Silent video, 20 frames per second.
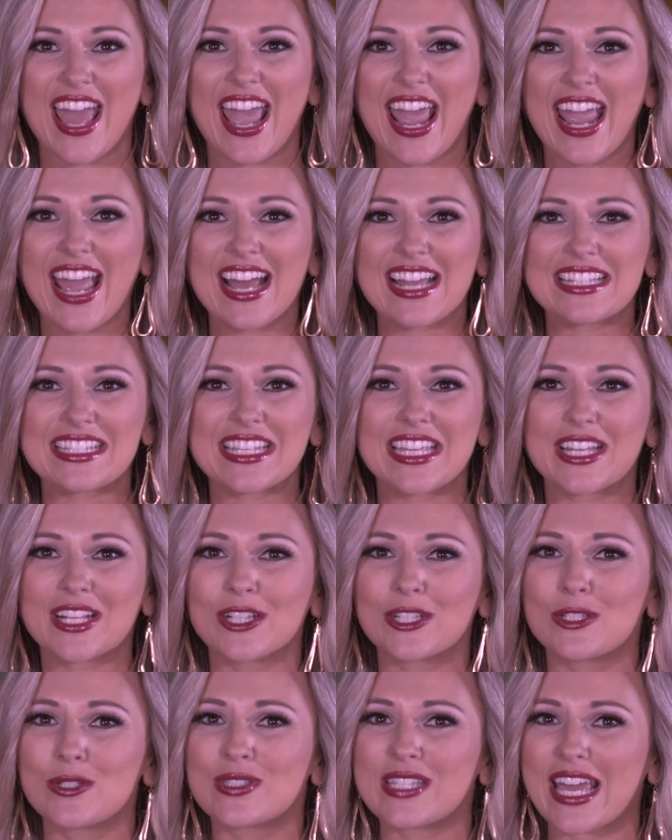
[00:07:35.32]
and
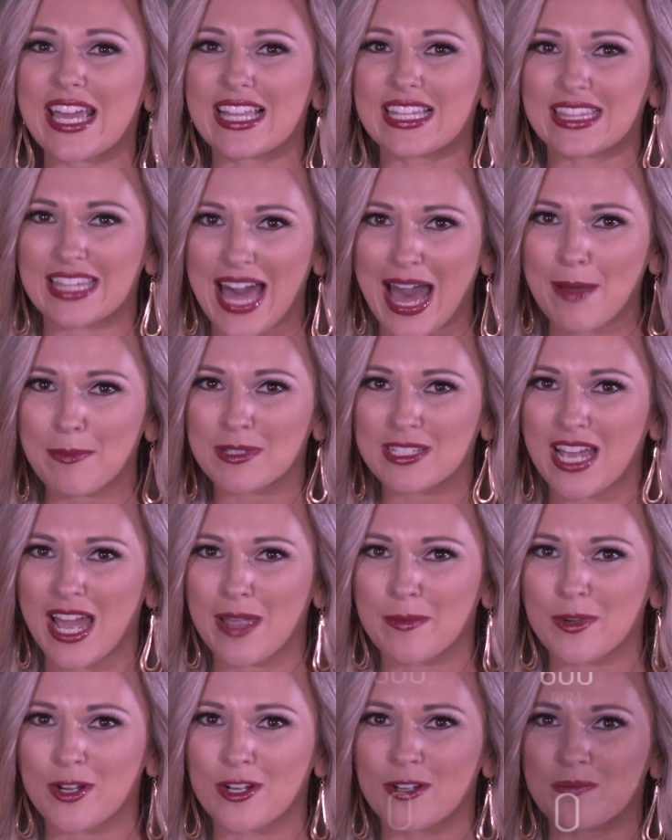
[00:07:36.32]
includes a lap
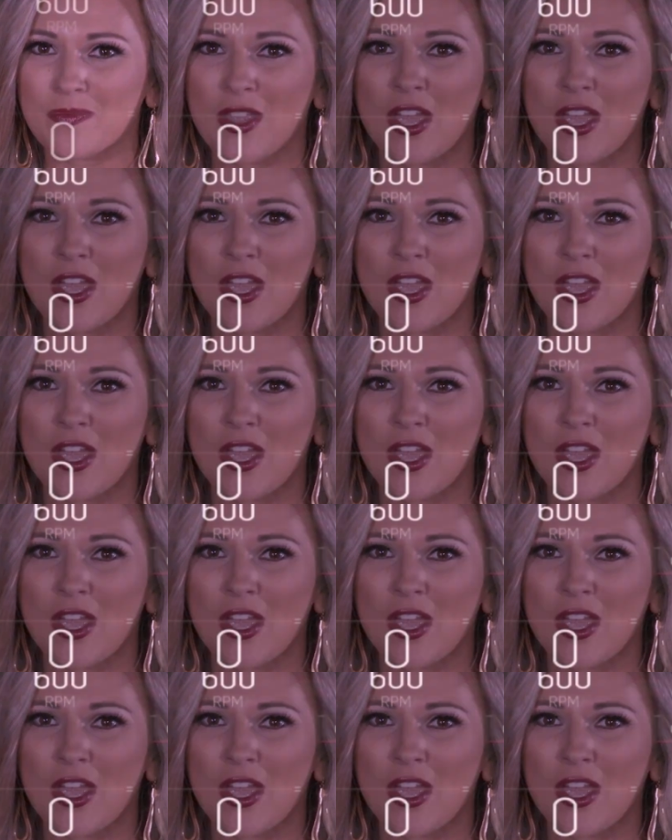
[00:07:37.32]
timer,